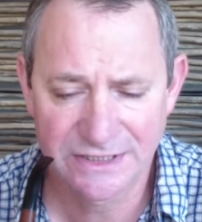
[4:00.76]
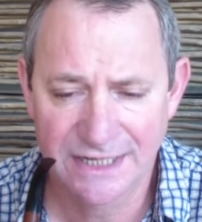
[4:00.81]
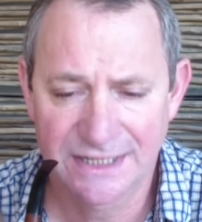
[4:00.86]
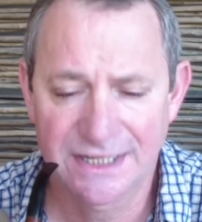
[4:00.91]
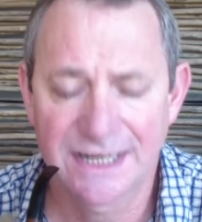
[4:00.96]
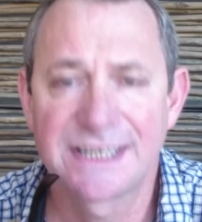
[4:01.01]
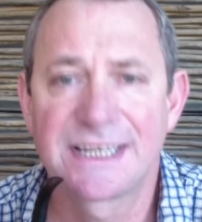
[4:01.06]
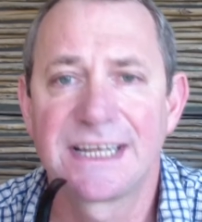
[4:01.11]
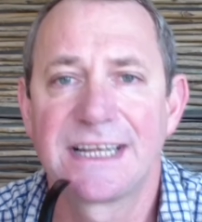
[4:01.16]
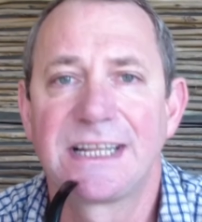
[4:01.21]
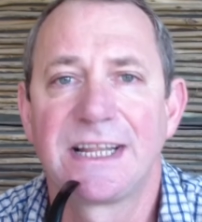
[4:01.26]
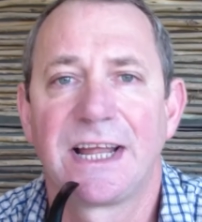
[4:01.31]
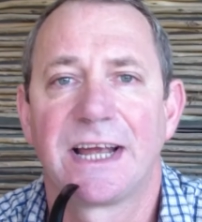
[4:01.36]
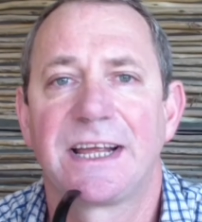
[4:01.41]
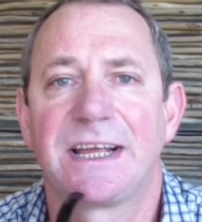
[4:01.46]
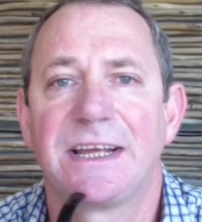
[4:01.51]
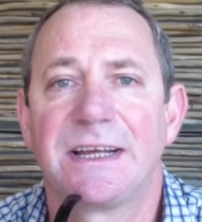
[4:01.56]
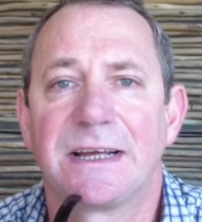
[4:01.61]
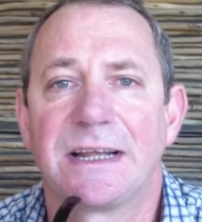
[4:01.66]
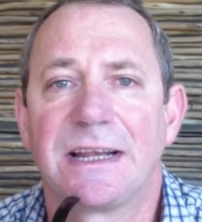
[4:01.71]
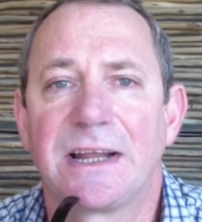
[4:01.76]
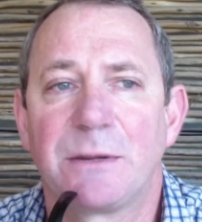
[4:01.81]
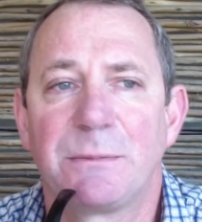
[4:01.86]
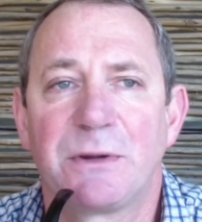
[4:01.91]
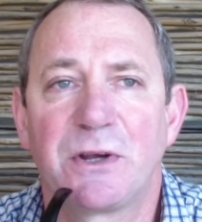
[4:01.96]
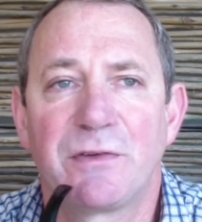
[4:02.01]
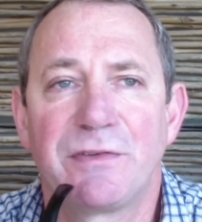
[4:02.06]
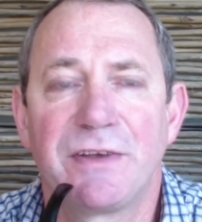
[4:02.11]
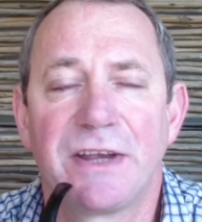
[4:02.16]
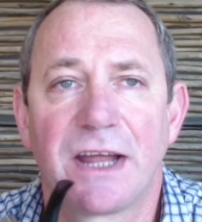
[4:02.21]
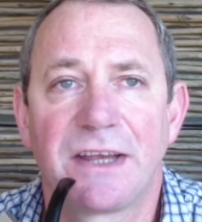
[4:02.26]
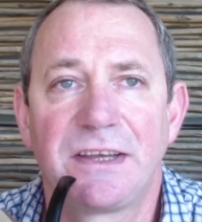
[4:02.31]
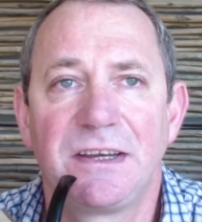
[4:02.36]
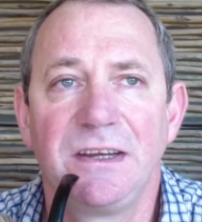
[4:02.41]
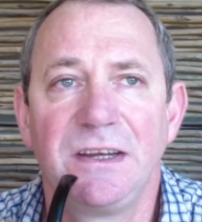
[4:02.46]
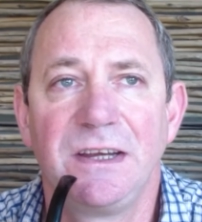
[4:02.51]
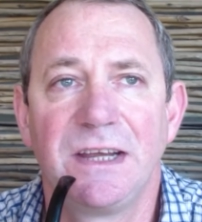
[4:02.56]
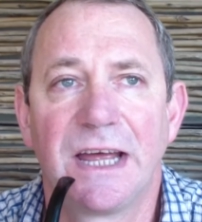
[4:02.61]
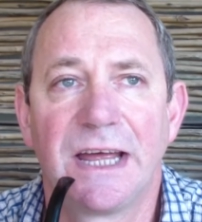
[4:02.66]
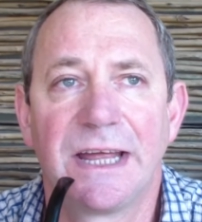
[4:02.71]
as I said, like a little bit of
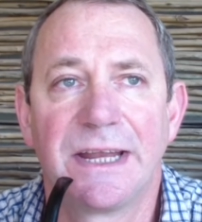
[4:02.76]
nutty,